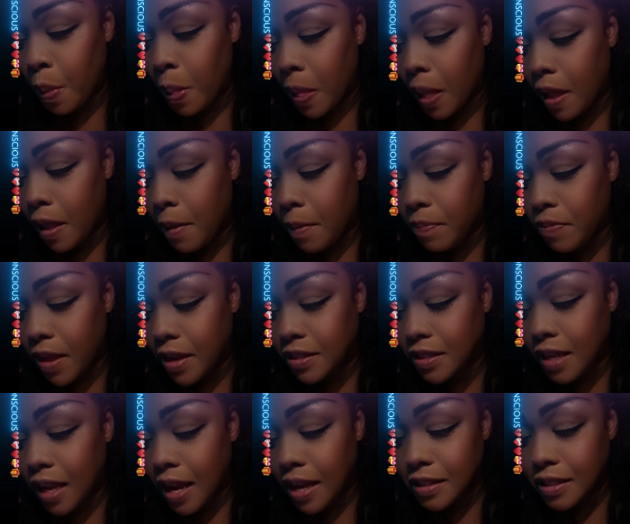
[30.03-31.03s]
that is
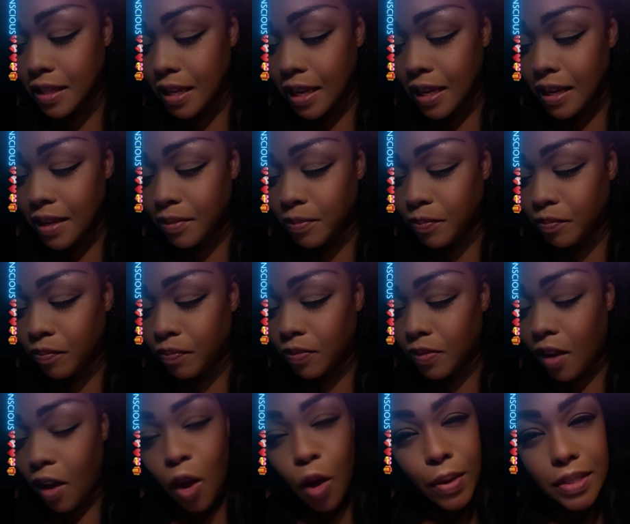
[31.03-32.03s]
not
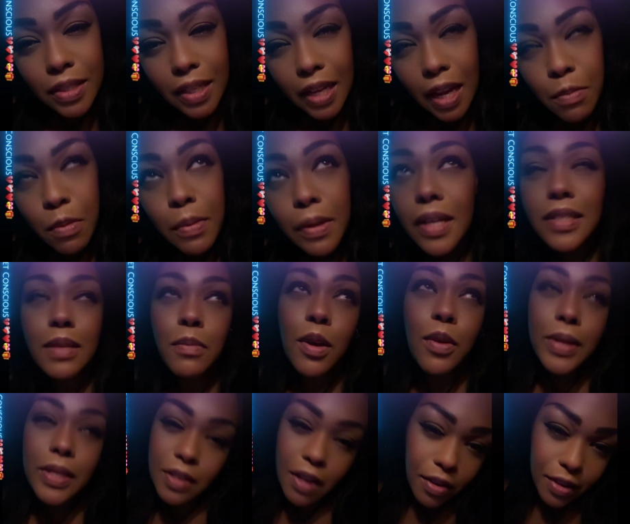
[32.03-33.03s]
always in the camera because I'm
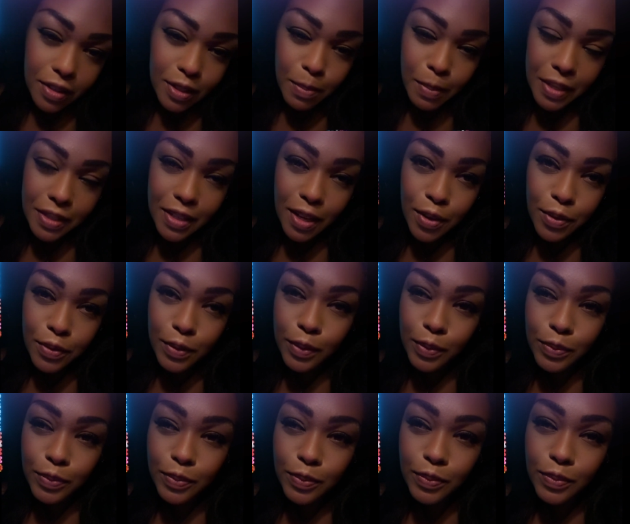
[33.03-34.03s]
always talking to myself.
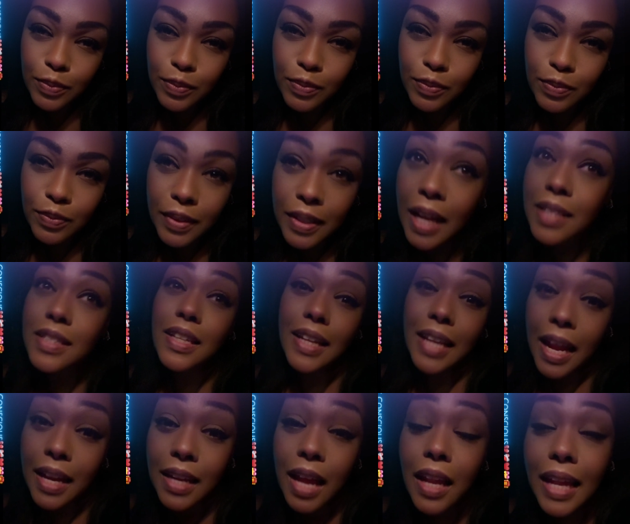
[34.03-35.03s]
Not
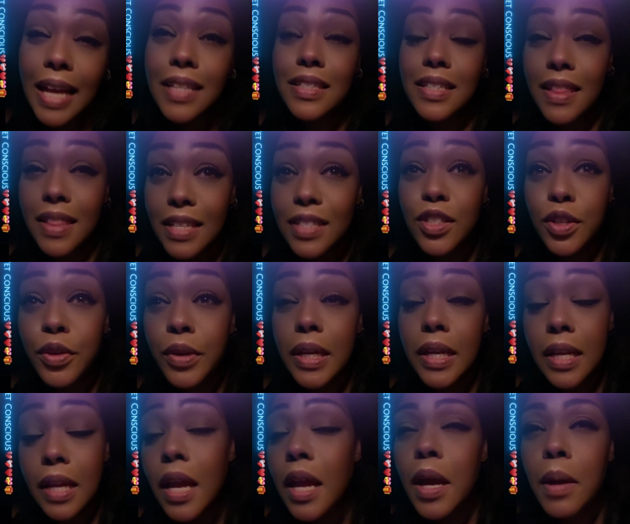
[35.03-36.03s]
like to this
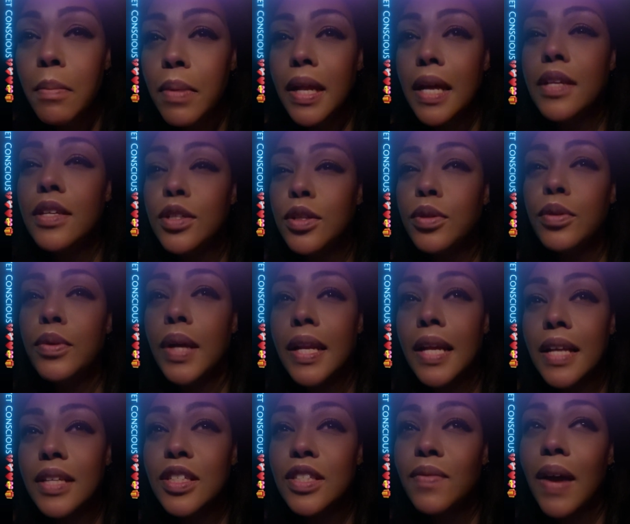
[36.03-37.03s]
degree, but I do, and
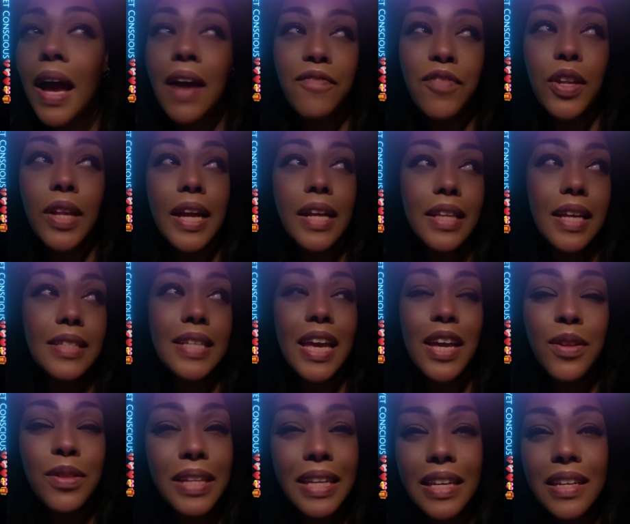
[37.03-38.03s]
I feel like that's
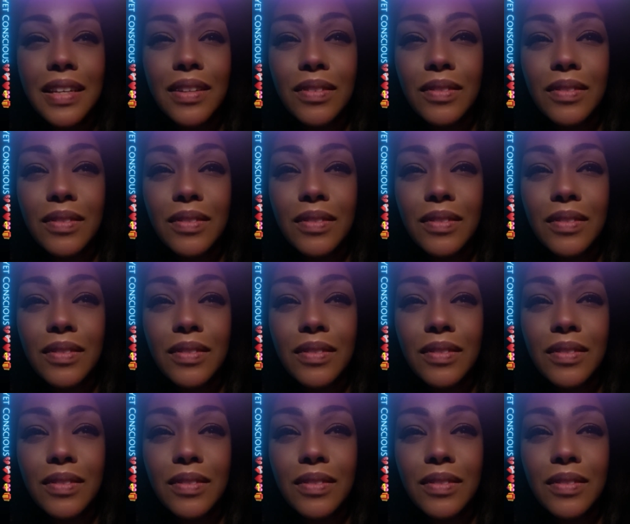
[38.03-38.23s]
healthy.